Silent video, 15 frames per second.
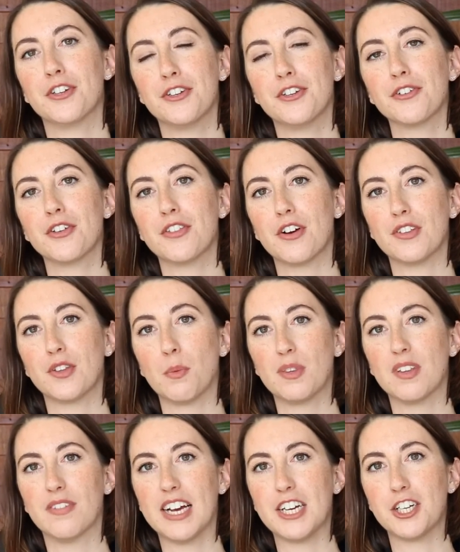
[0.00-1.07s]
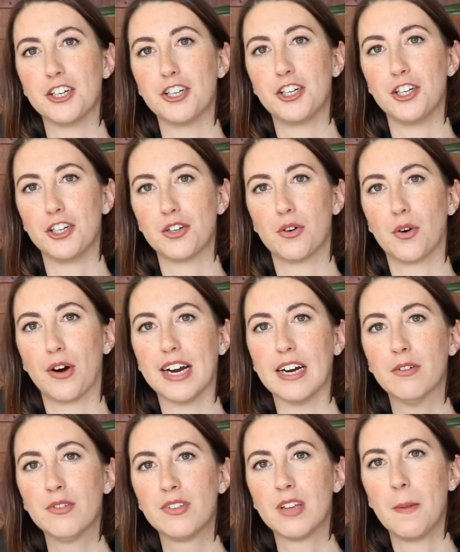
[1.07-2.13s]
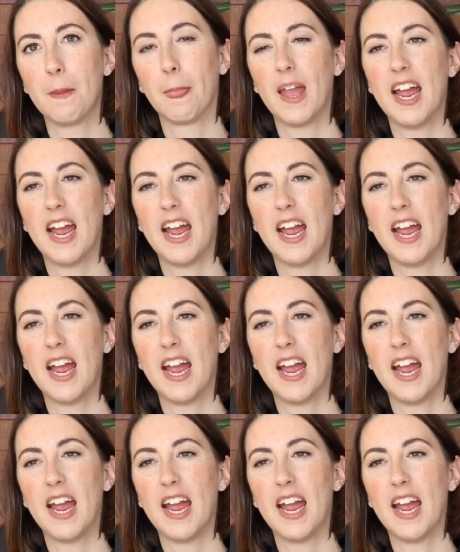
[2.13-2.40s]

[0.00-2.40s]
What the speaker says: do those observation tutorials.